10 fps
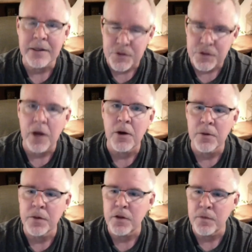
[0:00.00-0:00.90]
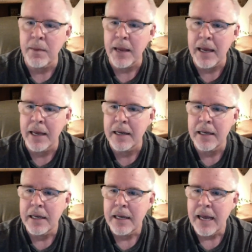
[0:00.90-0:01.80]
so. This man
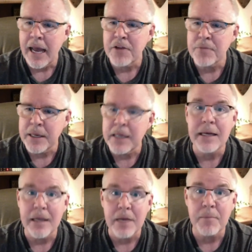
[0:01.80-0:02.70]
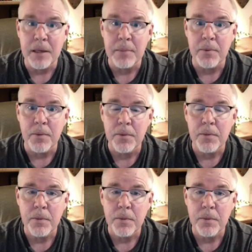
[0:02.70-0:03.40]
has been killing people.